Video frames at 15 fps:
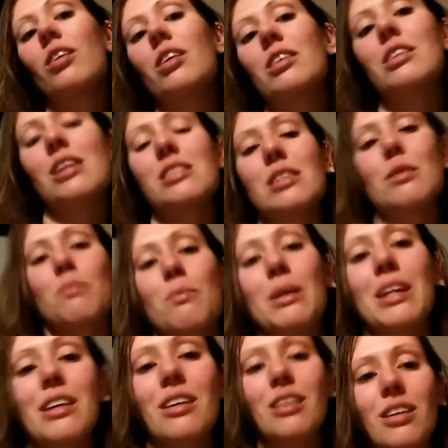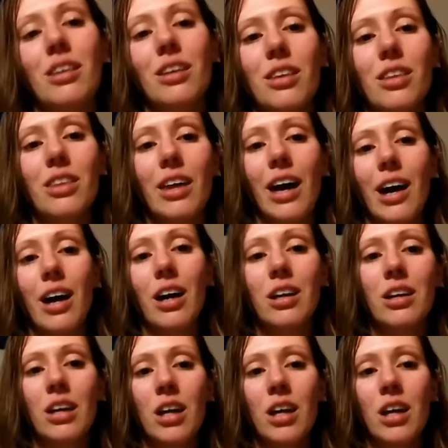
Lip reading: It doesn't mean that